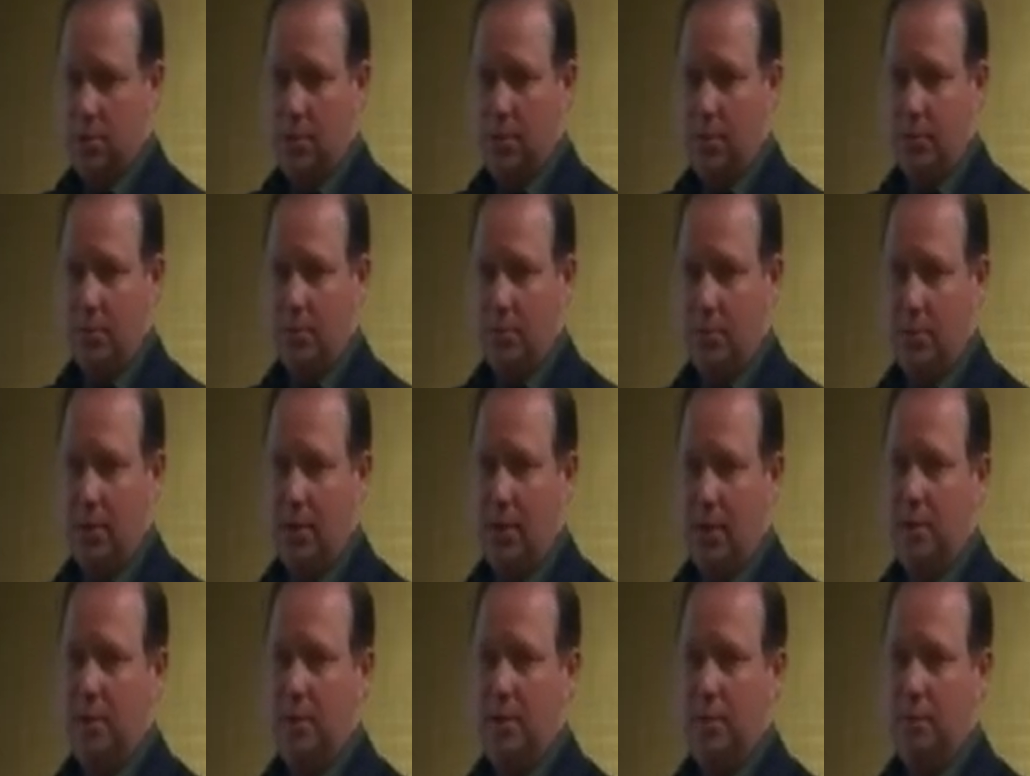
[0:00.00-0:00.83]
you have to
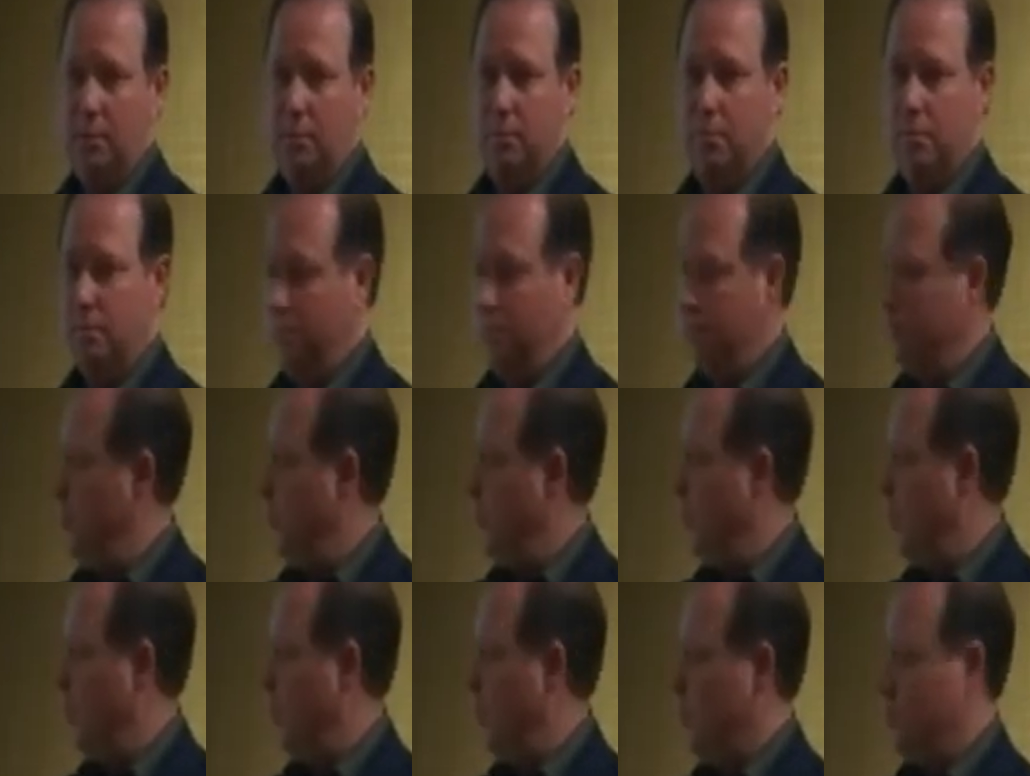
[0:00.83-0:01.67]
pay the
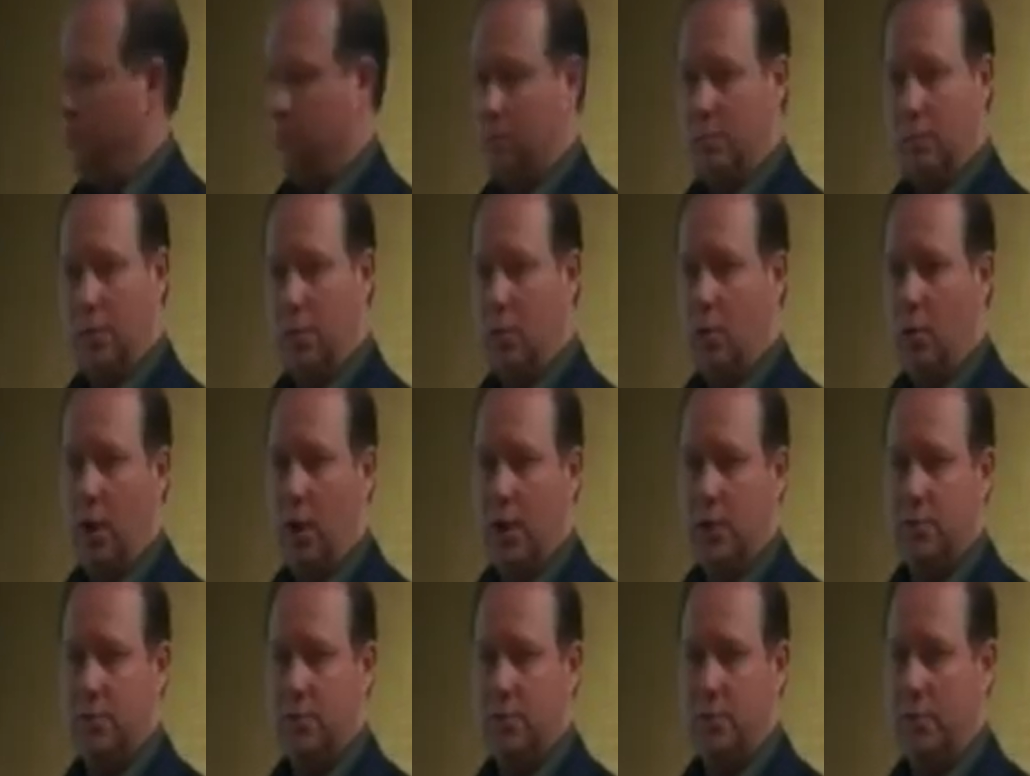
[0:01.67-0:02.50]

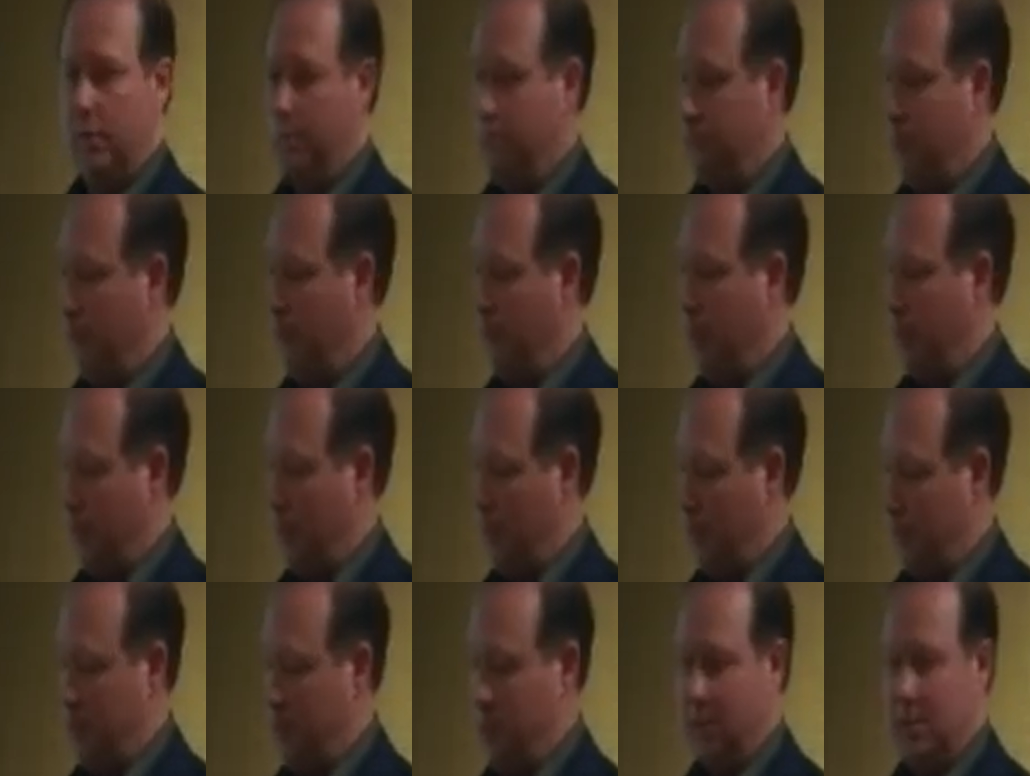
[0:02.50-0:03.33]
cost for the
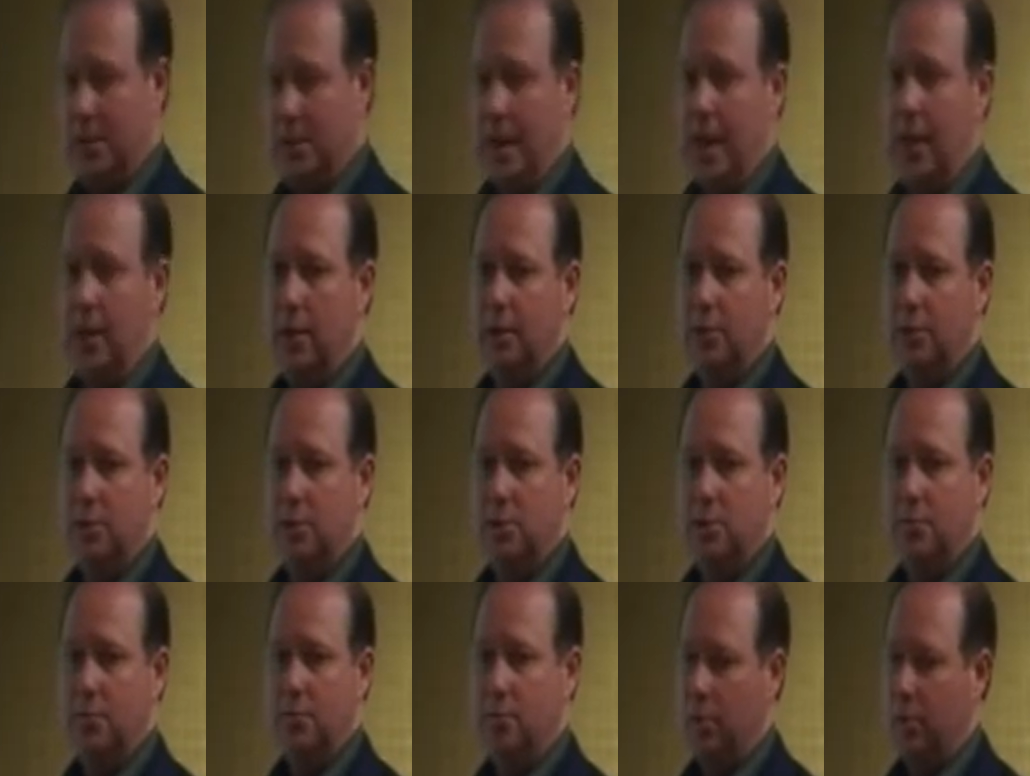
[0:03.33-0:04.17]

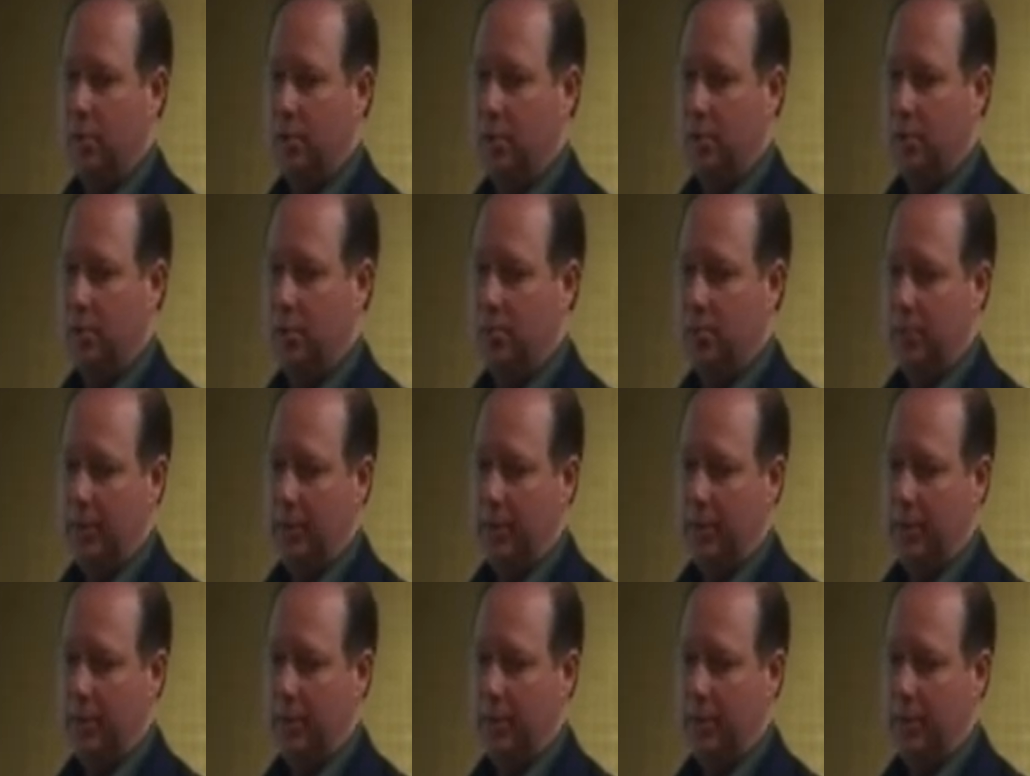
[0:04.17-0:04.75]
anesthesiologist, for the